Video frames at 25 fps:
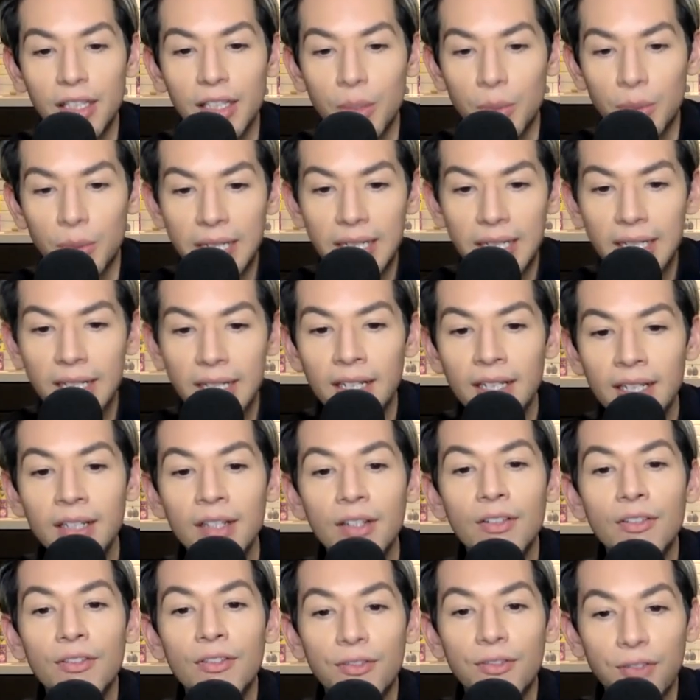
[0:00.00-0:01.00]
Laurita
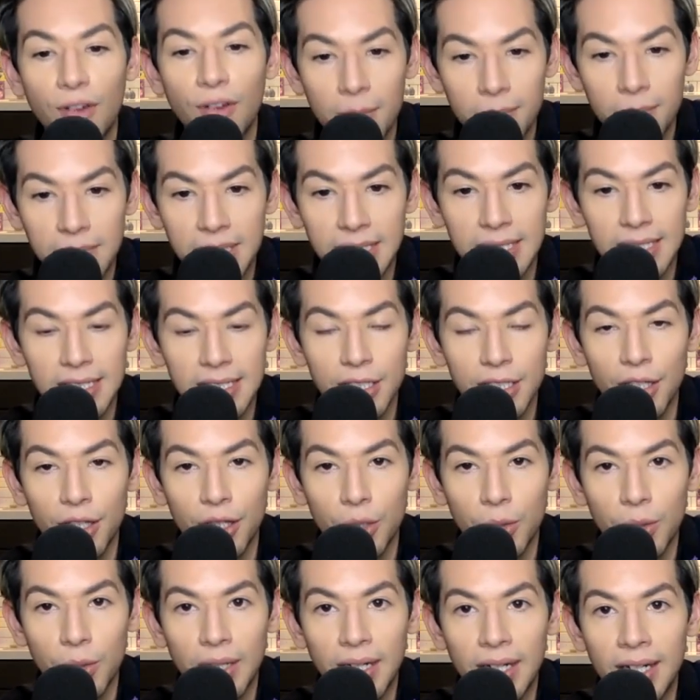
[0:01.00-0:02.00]
from season
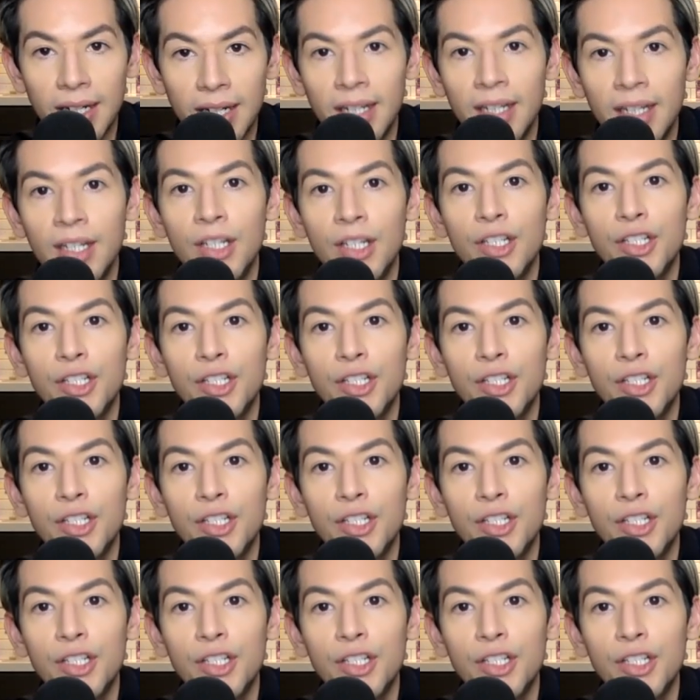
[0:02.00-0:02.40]
three.